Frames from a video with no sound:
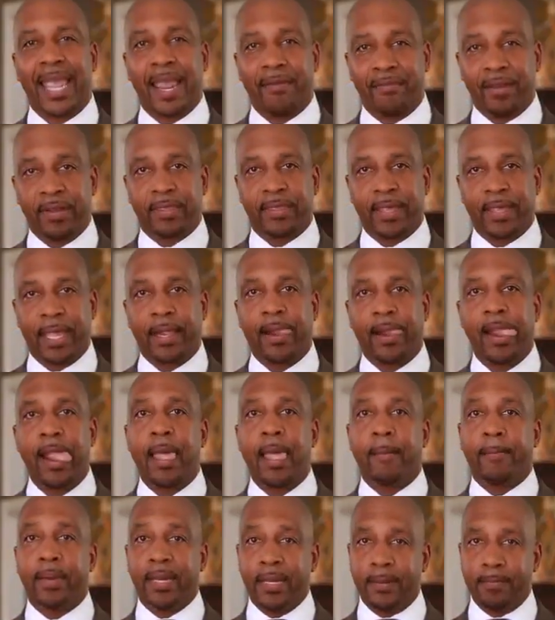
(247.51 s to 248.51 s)
everything,
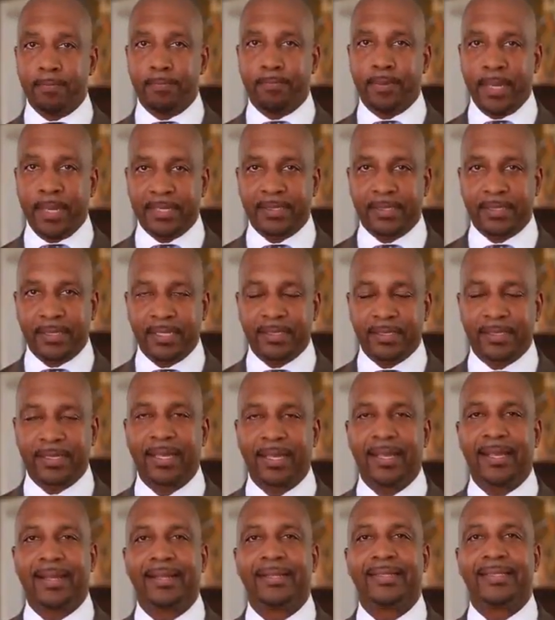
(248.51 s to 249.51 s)
but in business,
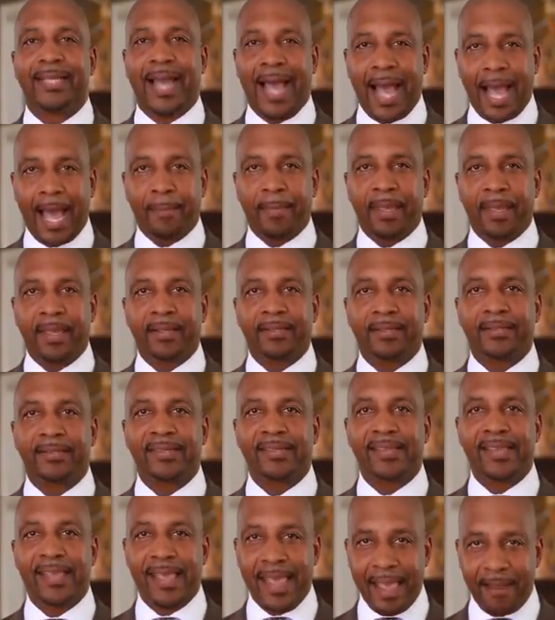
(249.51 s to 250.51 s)
timing's
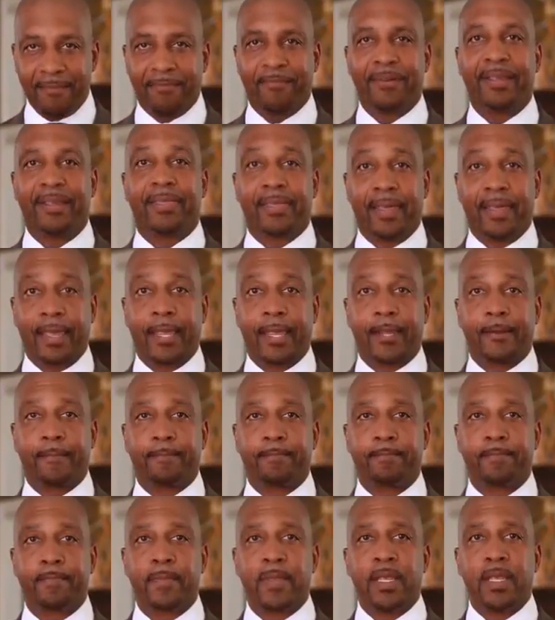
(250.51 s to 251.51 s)
everything.
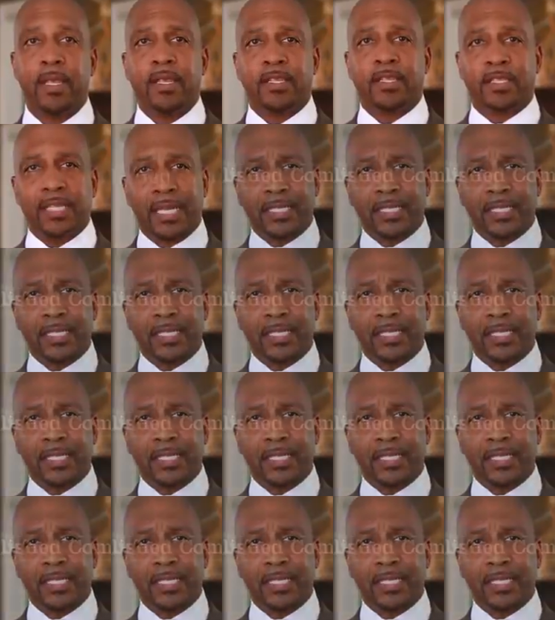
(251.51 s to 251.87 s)
So